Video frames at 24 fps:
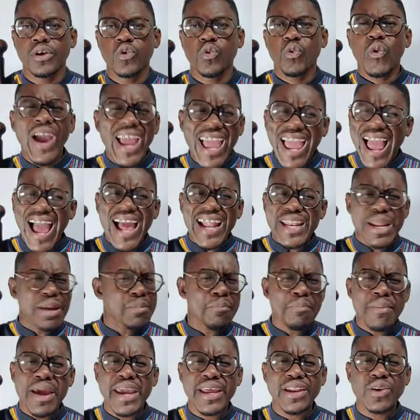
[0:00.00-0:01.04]
Where are
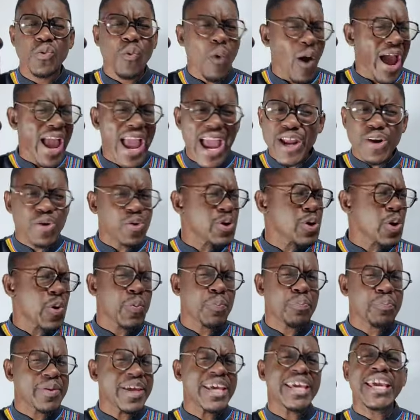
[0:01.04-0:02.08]
the men? Why are they
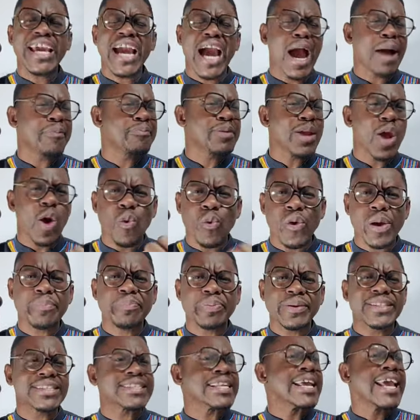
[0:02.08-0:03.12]
not picking up their
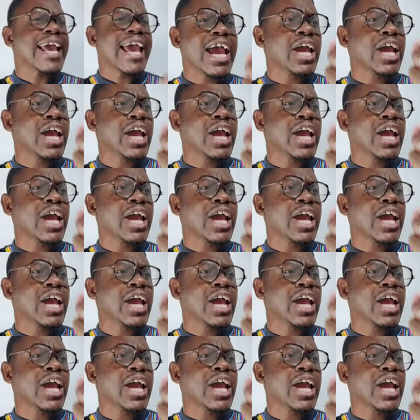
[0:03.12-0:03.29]
weapons